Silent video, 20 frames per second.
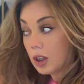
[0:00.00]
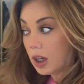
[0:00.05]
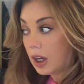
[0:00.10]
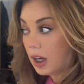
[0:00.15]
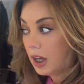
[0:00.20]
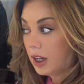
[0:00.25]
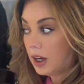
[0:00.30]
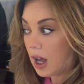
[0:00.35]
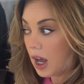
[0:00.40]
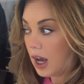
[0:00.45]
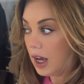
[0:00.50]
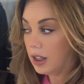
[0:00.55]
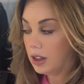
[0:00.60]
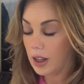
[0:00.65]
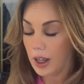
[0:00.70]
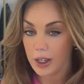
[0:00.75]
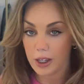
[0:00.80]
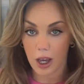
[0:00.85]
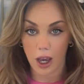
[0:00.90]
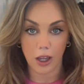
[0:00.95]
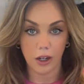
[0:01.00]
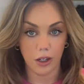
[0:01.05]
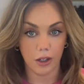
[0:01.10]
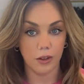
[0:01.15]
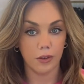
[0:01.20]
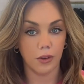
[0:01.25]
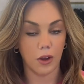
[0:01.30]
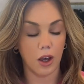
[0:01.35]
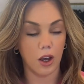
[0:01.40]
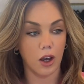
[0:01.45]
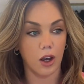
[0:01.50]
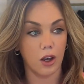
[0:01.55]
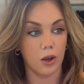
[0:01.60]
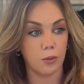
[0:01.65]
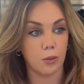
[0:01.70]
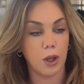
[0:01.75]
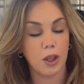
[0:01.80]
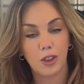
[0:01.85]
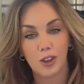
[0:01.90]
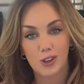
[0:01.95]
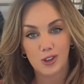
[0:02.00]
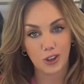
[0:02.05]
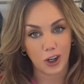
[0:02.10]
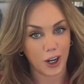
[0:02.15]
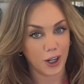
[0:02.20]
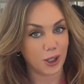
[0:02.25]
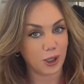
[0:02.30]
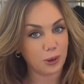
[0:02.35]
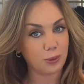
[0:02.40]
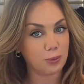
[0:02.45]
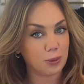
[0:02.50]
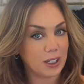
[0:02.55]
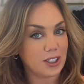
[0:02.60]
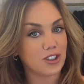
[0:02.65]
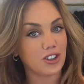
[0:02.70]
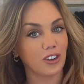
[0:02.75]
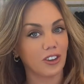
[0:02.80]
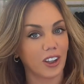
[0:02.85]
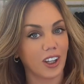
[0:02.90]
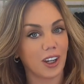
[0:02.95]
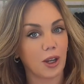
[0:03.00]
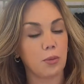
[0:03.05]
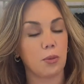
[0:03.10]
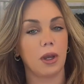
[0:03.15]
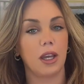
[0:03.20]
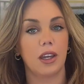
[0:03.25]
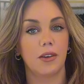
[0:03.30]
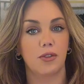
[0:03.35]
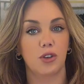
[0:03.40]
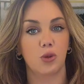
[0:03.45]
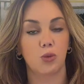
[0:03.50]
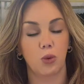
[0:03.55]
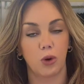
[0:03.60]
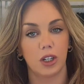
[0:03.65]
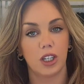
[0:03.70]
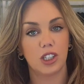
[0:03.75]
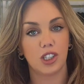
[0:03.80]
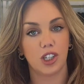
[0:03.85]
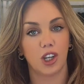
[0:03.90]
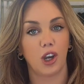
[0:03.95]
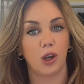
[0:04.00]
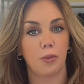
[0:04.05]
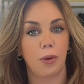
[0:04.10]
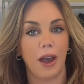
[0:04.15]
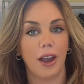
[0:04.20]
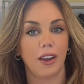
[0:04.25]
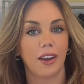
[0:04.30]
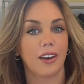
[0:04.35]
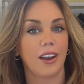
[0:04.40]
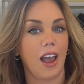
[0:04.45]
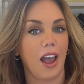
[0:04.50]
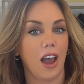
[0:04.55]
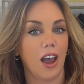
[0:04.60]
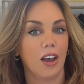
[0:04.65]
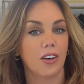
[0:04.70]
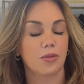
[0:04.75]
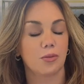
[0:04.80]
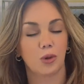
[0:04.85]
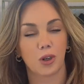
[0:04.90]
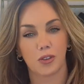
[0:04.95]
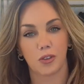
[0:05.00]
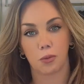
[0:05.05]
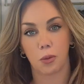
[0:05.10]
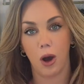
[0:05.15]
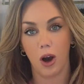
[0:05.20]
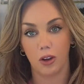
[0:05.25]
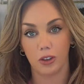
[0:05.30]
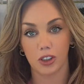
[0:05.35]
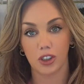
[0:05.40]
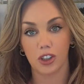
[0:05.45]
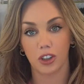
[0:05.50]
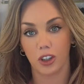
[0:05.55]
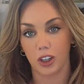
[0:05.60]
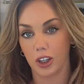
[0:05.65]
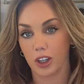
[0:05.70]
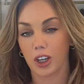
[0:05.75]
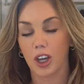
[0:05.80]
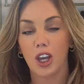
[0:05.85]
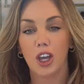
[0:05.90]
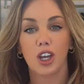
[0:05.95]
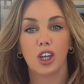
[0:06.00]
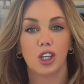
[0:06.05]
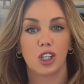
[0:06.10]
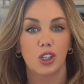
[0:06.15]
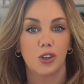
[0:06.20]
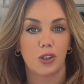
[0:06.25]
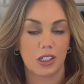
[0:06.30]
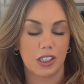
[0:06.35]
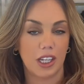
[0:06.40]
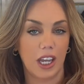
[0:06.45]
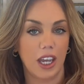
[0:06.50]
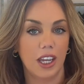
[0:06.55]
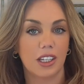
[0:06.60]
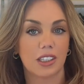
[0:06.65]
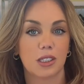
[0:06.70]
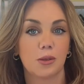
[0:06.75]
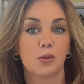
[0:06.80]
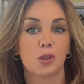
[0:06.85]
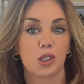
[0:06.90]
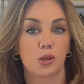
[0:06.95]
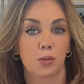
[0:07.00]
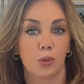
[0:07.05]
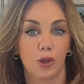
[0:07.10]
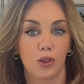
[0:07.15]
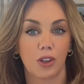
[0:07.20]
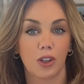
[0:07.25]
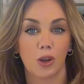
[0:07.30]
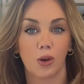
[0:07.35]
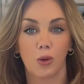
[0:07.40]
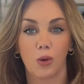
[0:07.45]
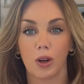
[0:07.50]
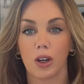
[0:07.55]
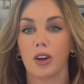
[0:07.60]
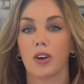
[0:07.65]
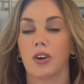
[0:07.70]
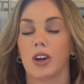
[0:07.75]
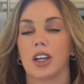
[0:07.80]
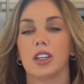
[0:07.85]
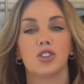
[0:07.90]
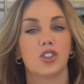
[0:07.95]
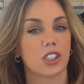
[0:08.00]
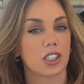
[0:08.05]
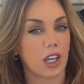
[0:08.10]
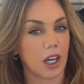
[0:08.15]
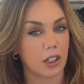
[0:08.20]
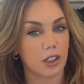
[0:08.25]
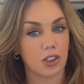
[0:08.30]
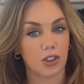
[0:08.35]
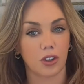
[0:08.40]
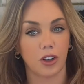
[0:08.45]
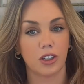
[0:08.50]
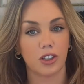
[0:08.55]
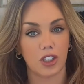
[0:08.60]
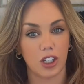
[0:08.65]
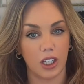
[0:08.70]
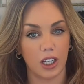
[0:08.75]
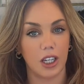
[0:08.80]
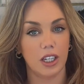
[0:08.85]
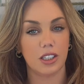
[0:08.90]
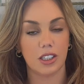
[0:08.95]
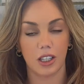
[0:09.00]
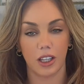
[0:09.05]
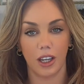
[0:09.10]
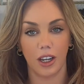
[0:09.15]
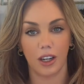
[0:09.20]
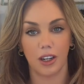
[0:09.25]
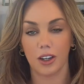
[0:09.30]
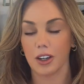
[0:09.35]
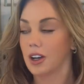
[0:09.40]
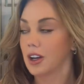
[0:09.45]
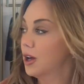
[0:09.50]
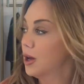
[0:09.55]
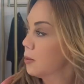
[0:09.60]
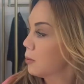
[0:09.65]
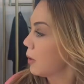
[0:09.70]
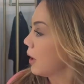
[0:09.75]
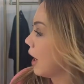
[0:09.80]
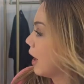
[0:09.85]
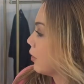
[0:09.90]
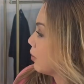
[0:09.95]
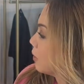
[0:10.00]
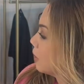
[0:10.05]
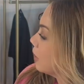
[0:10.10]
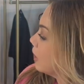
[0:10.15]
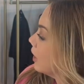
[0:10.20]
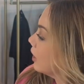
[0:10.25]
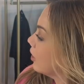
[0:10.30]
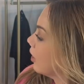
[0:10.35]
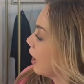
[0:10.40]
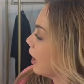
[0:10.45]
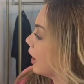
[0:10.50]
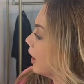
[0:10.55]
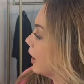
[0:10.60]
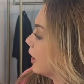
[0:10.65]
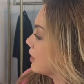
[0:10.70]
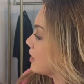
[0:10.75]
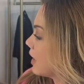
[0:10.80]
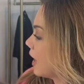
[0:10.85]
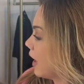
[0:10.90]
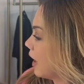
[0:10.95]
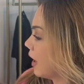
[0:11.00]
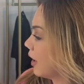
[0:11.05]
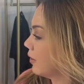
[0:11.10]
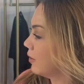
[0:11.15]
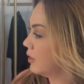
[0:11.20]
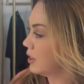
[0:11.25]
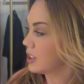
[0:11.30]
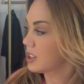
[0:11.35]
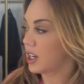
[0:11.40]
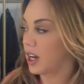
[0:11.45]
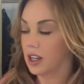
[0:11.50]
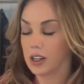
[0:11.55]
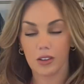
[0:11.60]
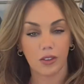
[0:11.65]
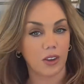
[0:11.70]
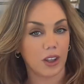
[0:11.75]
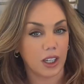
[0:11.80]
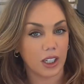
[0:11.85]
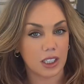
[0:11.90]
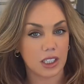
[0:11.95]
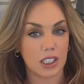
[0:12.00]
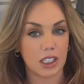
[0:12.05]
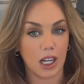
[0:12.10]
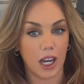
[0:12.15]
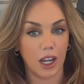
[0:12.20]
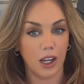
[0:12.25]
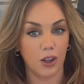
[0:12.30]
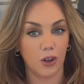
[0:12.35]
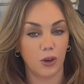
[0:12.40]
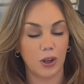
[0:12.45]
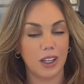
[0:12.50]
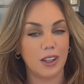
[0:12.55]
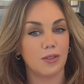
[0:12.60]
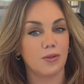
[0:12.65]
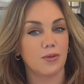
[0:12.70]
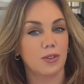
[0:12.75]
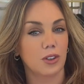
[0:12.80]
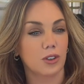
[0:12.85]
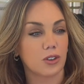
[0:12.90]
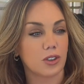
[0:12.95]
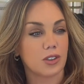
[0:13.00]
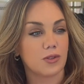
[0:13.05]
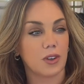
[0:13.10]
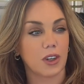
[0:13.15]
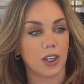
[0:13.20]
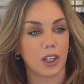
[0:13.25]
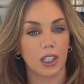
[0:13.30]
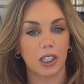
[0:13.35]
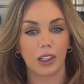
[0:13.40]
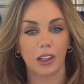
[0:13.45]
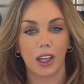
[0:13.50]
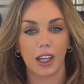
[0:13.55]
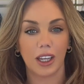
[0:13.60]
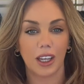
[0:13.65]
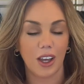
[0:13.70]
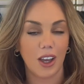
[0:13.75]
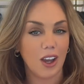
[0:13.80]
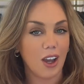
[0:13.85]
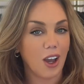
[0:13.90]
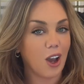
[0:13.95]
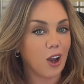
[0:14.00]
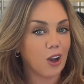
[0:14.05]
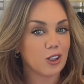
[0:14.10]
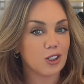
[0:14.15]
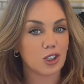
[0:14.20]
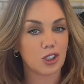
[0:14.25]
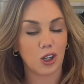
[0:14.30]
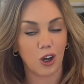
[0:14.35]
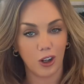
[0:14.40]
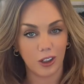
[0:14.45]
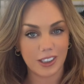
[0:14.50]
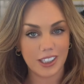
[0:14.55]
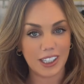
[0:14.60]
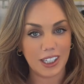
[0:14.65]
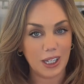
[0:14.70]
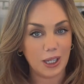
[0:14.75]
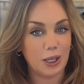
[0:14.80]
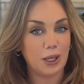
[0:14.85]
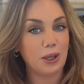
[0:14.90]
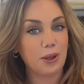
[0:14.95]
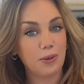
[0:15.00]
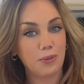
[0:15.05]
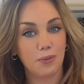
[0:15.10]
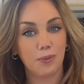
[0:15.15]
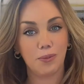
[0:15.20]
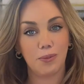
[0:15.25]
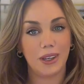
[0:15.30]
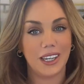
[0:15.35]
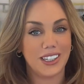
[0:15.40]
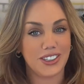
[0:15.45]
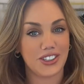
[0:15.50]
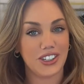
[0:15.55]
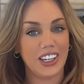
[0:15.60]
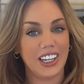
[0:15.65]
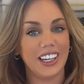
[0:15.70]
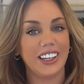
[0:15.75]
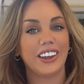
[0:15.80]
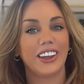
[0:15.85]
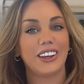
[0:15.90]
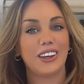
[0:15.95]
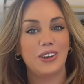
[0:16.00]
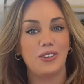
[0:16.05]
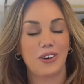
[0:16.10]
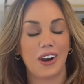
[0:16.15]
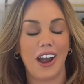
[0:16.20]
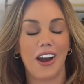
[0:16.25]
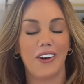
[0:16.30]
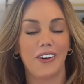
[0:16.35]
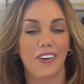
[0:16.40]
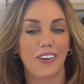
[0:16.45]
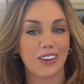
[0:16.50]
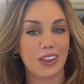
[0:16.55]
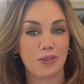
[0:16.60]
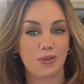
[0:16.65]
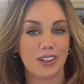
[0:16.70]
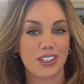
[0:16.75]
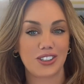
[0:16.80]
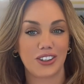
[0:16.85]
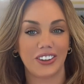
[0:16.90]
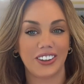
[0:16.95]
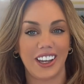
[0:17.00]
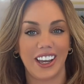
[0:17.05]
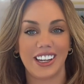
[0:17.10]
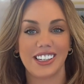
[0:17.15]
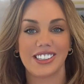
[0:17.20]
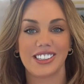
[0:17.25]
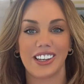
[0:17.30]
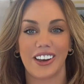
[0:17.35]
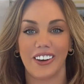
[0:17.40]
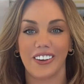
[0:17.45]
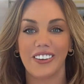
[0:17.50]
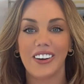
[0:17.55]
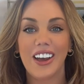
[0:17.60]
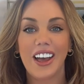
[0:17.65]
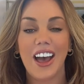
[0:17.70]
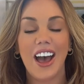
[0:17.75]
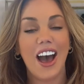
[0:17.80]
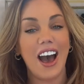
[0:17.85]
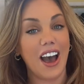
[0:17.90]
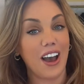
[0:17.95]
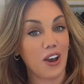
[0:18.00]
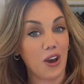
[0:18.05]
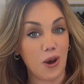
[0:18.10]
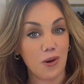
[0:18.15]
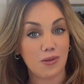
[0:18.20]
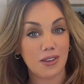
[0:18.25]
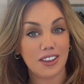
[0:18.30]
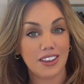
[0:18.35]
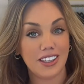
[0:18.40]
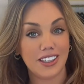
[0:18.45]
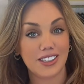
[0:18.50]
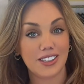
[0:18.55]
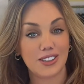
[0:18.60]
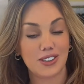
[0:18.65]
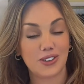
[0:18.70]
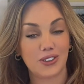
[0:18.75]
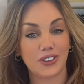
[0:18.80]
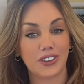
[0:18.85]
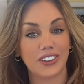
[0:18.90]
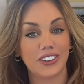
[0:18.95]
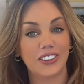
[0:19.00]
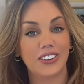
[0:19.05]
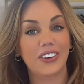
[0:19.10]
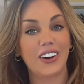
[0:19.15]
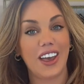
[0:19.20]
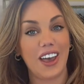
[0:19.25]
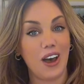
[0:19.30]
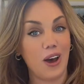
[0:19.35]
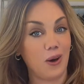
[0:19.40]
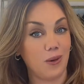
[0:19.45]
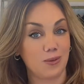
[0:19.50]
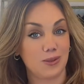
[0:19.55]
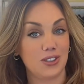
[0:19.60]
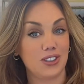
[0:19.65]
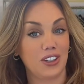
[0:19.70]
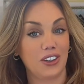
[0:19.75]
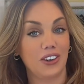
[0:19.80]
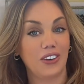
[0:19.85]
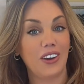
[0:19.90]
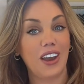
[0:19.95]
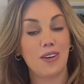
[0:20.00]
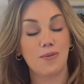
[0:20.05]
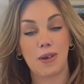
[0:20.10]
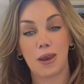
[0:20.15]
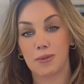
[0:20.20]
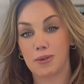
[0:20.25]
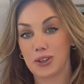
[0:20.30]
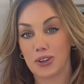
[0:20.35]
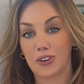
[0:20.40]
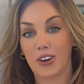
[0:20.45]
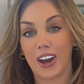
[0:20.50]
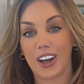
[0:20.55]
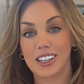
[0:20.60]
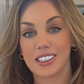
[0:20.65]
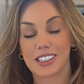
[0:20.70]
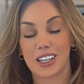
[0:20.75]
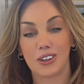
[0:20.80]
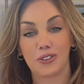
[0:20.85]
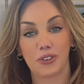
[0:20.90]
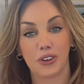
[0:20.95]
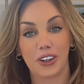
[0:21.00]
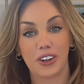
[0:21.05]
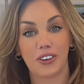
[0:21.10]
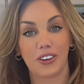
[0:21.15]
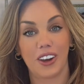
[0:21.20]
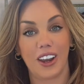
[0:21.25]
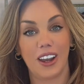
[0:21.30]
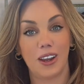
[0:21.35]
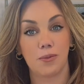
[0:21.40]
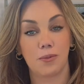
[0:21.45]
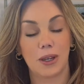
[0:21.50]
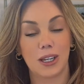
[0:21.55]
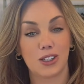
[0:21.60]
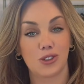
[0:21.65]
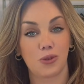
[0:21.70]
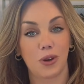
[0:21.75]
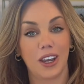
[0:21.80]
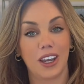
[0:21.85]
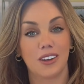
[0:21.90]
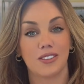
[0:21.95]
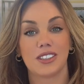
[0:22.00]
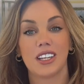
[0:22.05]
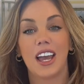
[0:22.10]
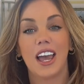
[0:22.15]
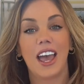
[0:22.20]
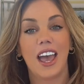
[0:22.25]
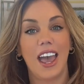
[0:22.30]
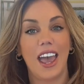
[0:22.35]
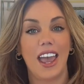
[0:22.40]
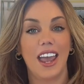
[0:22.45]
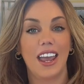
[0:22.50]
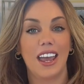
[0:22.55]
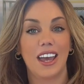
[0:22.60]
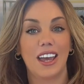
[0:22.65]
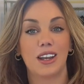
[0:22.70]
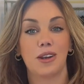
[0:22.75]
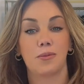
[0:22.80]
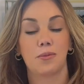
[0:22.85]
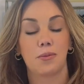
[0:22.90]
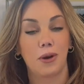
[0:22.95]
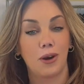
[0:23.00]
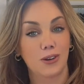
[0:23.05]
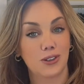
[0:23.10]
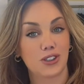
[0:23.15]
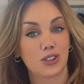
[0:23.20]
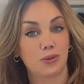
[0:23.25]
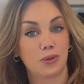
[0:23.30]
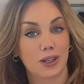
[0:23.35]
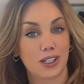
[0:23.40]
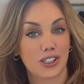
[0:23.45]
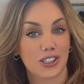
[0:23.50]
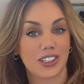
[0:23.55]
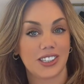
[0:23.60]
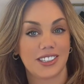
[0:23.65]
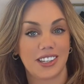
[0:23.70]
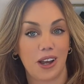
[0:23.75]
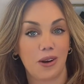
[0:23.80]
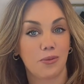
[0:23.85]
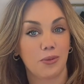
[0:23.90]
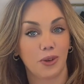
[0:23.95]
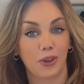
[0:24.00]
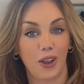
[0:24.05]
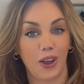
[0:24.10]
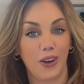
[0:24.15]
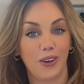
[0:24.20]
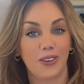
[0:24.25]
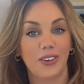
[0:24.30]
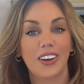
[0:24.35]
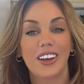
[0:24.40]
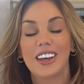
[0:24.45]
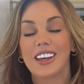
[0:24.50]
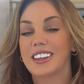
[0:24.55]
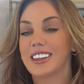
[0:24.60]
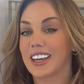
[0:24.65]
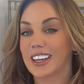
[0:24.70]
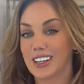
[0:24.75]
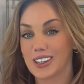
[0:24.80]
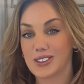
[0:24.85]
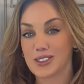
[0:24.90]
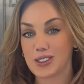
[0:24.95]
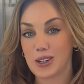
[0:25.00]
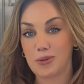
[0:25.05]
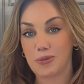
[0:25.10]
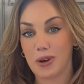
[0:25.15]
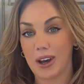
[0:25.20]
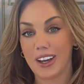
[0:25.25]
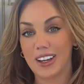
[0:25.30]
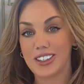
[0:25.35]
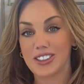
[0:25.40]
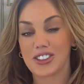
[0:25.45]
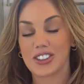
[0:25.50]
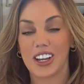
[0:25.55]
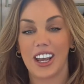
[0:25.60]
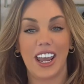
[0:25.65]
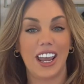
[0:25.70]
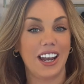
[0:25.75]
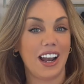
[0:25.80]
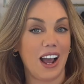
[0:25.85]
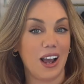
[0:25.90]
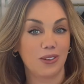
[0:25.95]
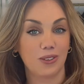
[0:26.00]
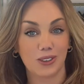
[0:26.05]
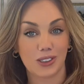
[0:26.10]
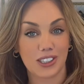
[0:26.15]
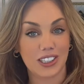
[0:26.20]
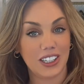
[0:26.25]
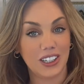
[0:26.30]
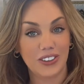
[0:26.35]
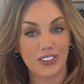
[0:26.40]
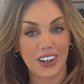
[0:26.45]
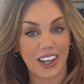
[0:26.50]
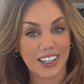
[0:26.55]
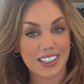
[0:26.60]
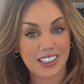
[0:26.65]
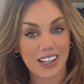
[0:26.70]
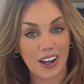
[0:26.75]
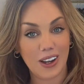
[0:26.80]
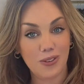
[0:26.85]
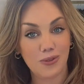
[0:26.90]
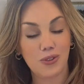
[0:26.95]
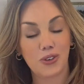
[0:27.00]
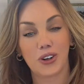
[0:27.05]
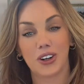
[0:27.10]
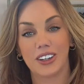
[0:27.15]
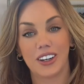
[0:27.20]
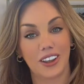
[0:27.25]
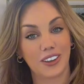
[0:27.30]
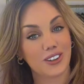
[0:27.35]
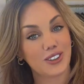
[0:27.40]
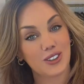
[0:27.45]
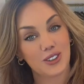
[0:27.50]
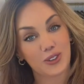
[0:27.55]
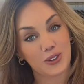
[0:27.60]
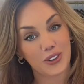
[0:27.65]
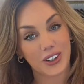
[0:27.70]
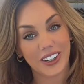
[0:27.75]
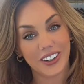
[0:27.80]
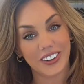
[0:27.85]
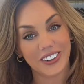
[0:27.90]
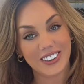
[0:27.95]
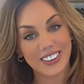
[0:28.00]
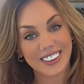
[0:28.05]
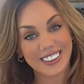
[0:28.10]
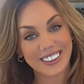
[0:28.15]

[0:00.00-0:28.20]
And I like kind of the drier beachy look, but if you wanted to go back and have more of a polished look, you could take some smoothing oil and just kind of scrunch it into the hair. But I really like to have this kind of like style. It feels very like salty, beachy, like you were out on the beach all day. So I hope that this tutorial helped you. Maybe you guys can recreate beach waves and post your pictures down below. Thank you so much, and I will see you next time for another tutorial.